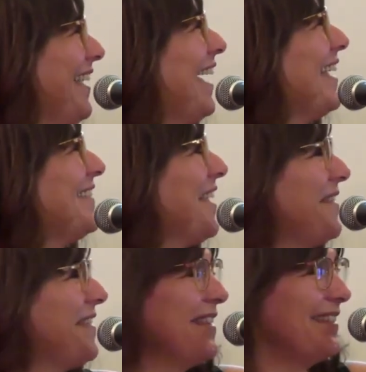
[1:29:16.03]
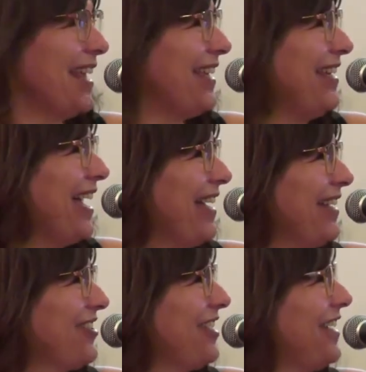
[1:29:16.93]
Yeah, so the second
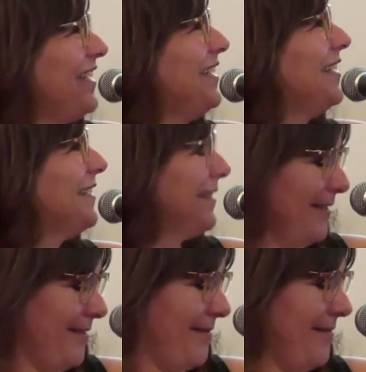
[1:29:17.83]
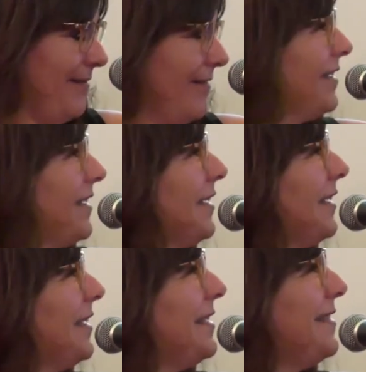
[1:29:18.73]
action,
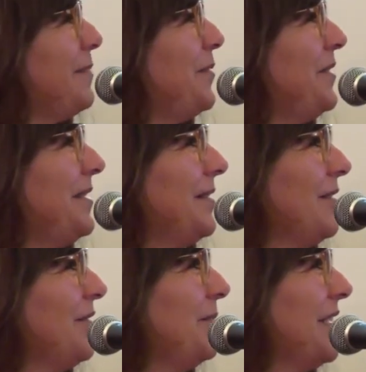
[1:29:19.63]
is the pointer not